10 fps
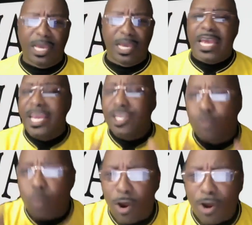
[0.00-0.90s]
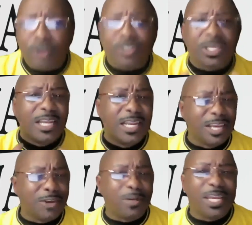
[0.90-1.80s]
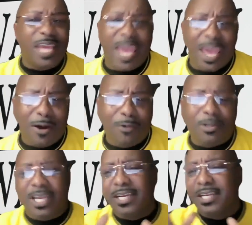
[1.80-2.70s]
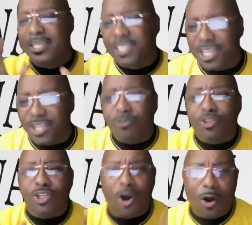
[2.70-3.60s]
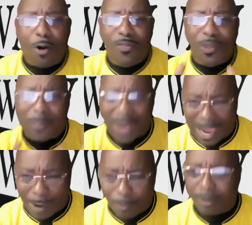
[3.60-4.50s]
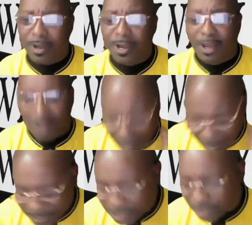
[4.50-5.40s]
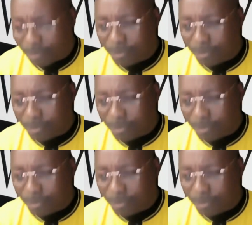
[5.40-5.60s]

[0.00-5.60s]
His words literally held and continue to hold the power of eternal